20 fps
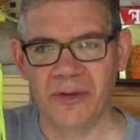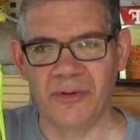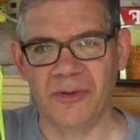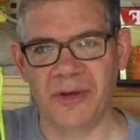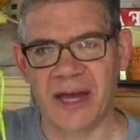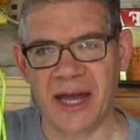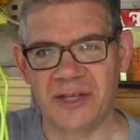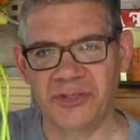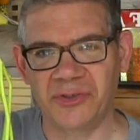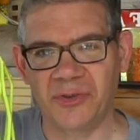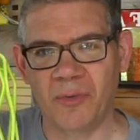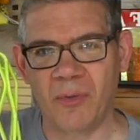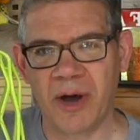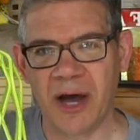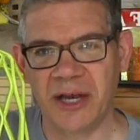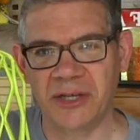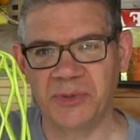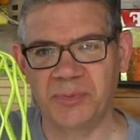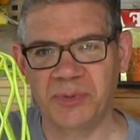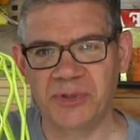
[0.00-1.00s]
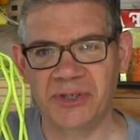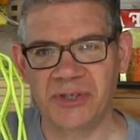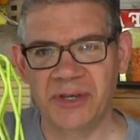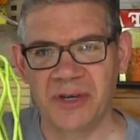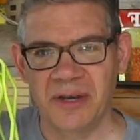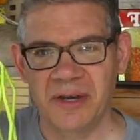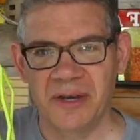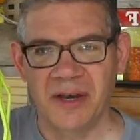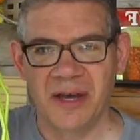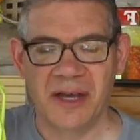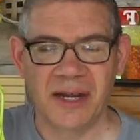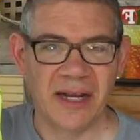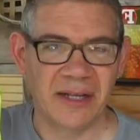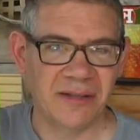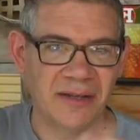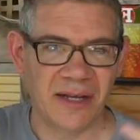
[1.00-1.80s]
you catch the wasps, and at